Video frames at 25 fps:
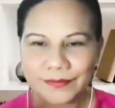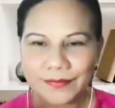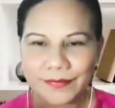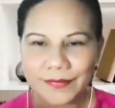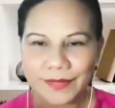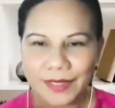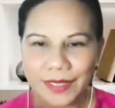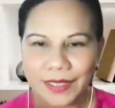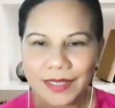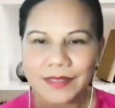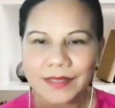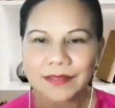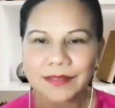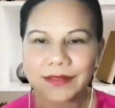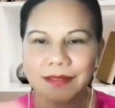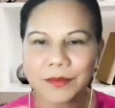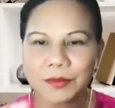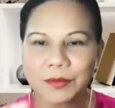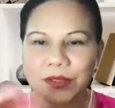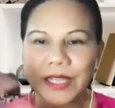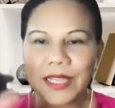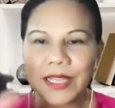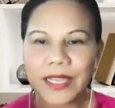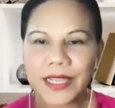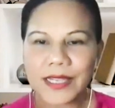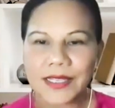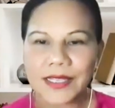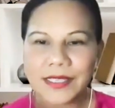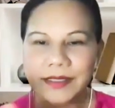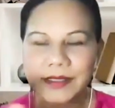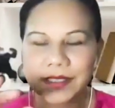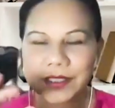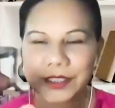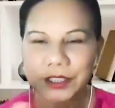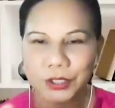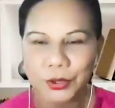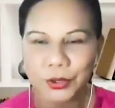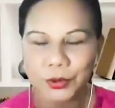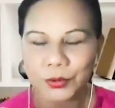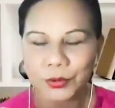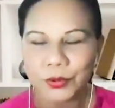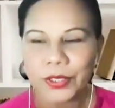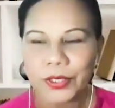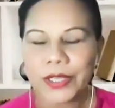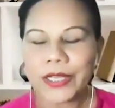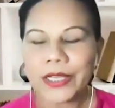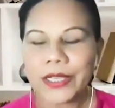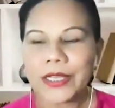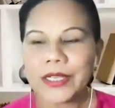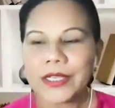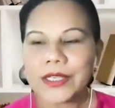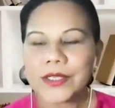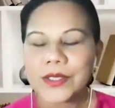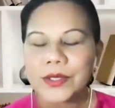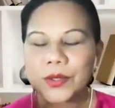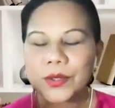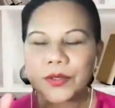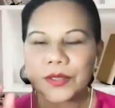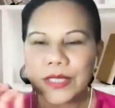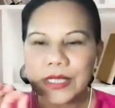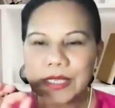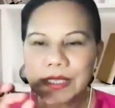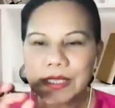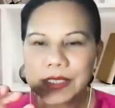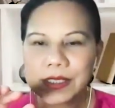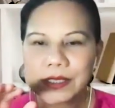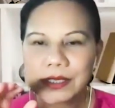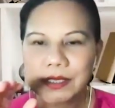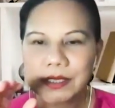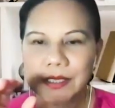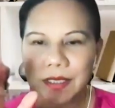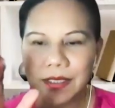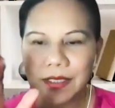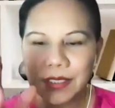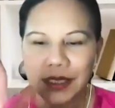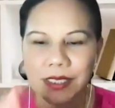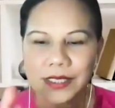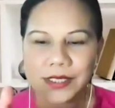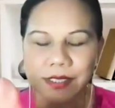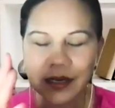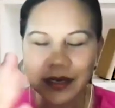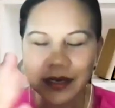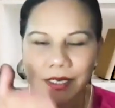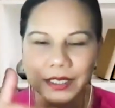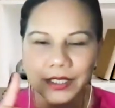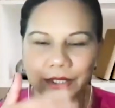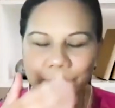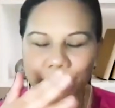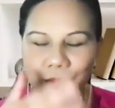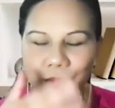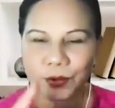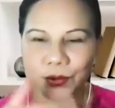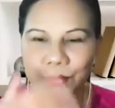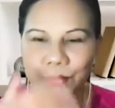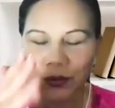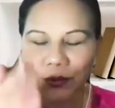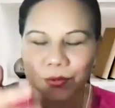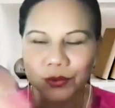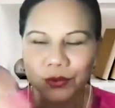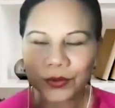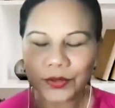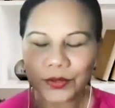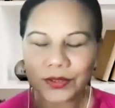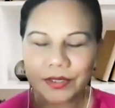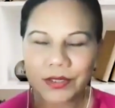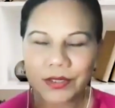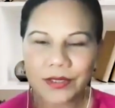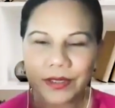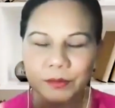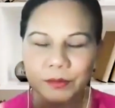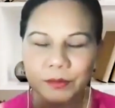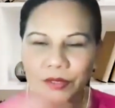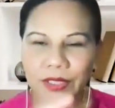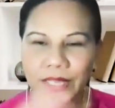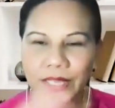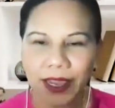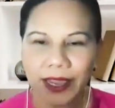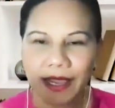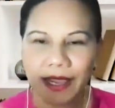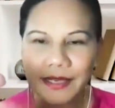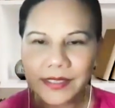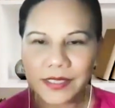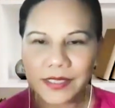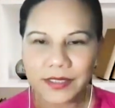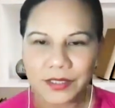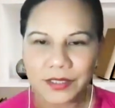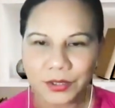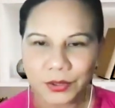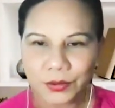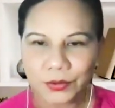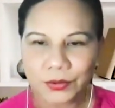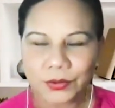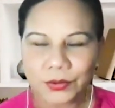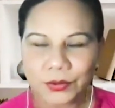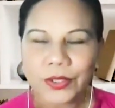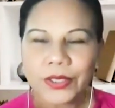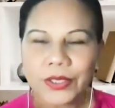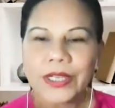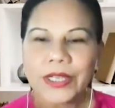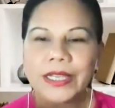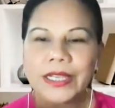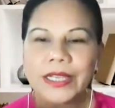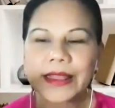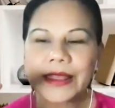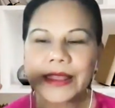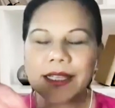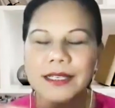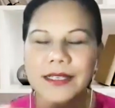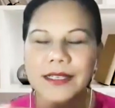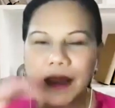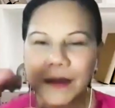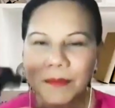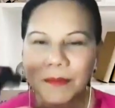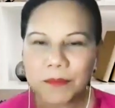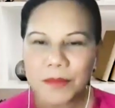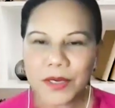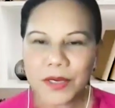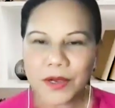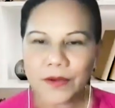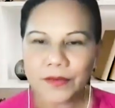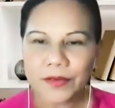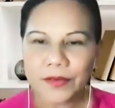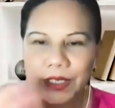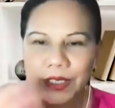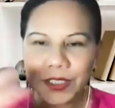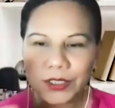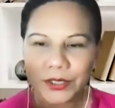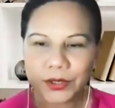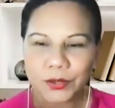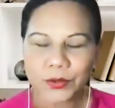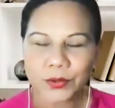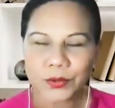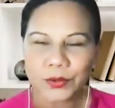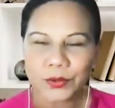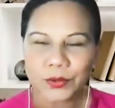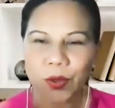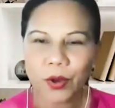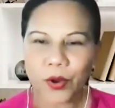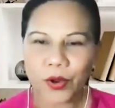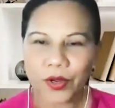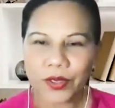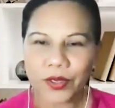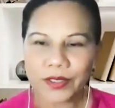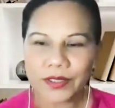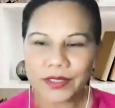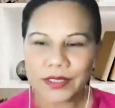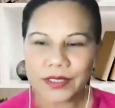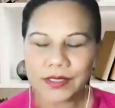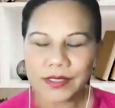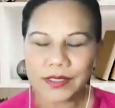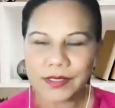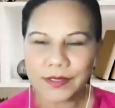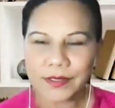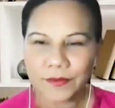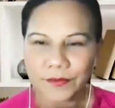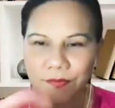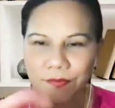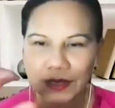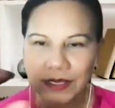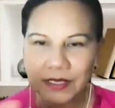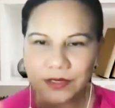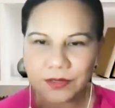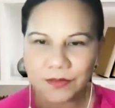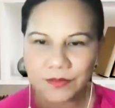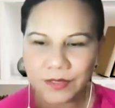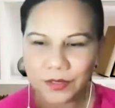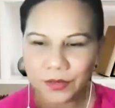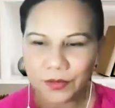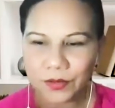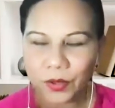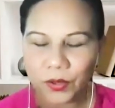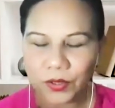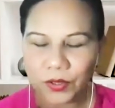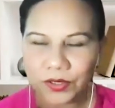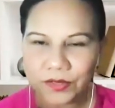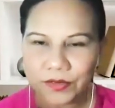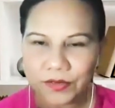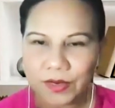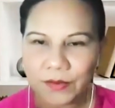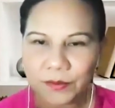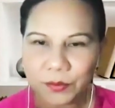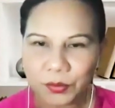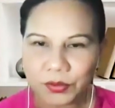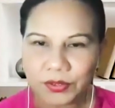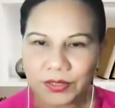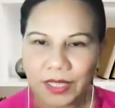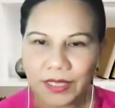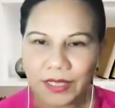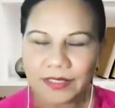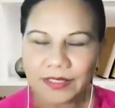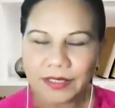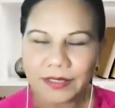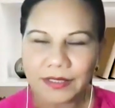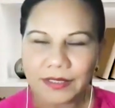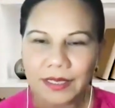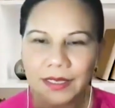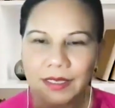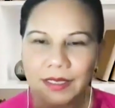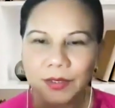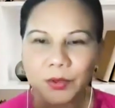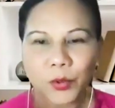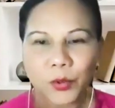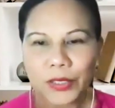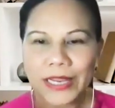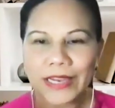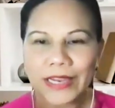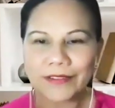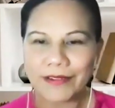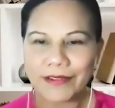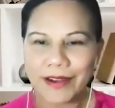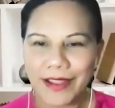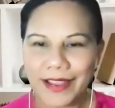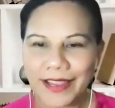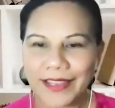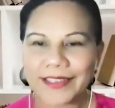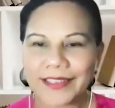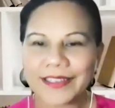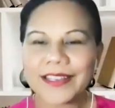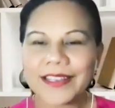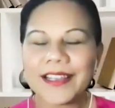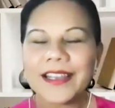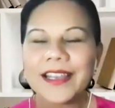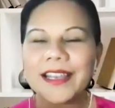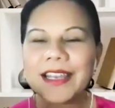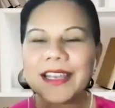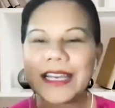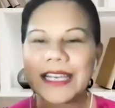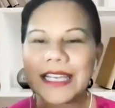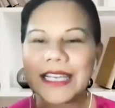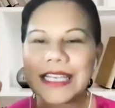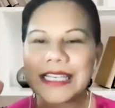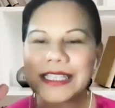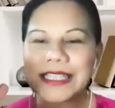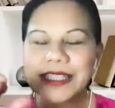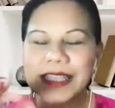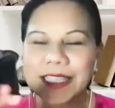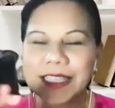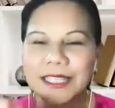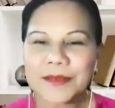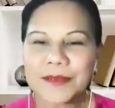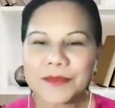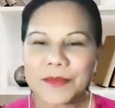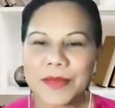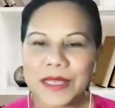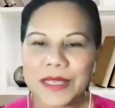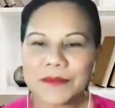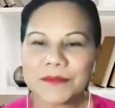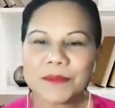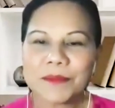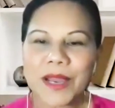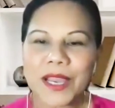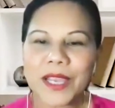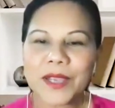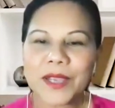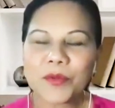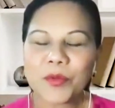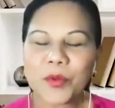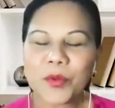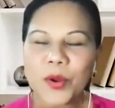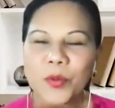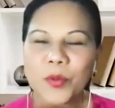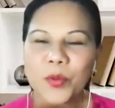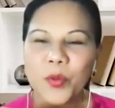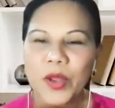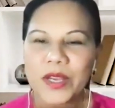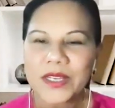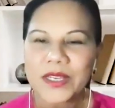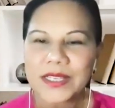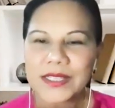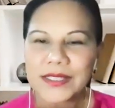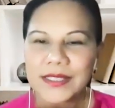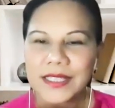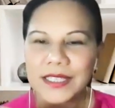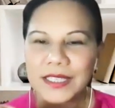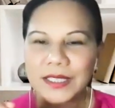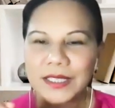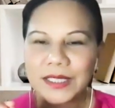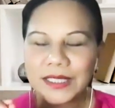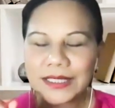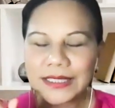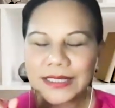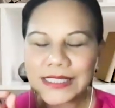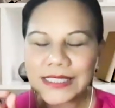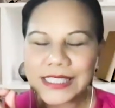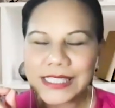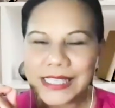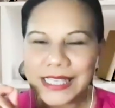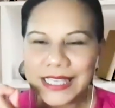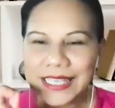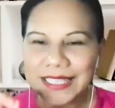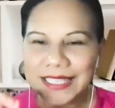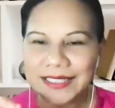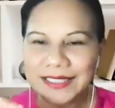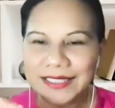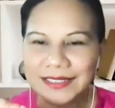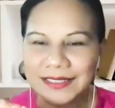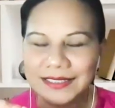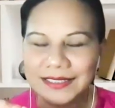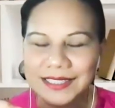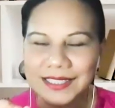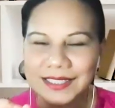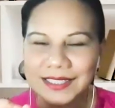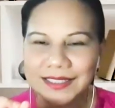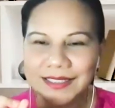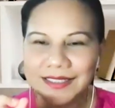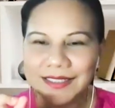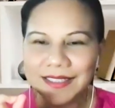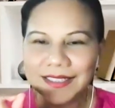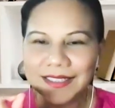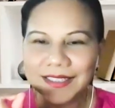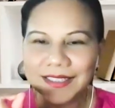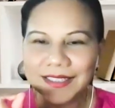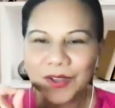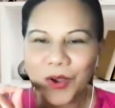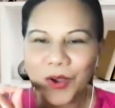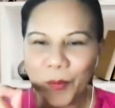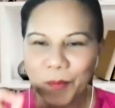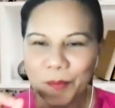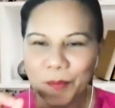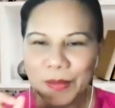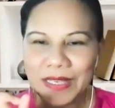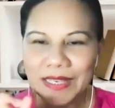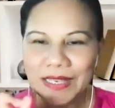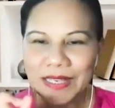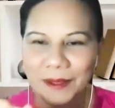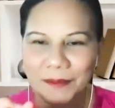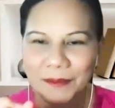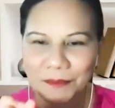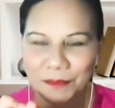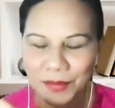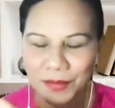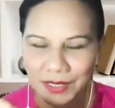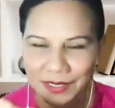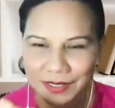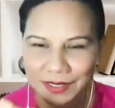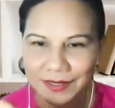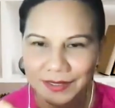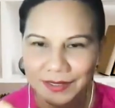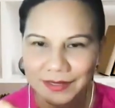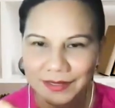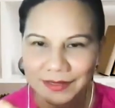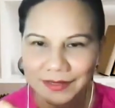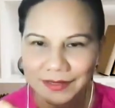Okay, rambutan hair is HER2. So this HER2, the rambutan hair is HER2. The number of HER2 on the surface of the rambutan kulit, right, is determined by what is the gene copy number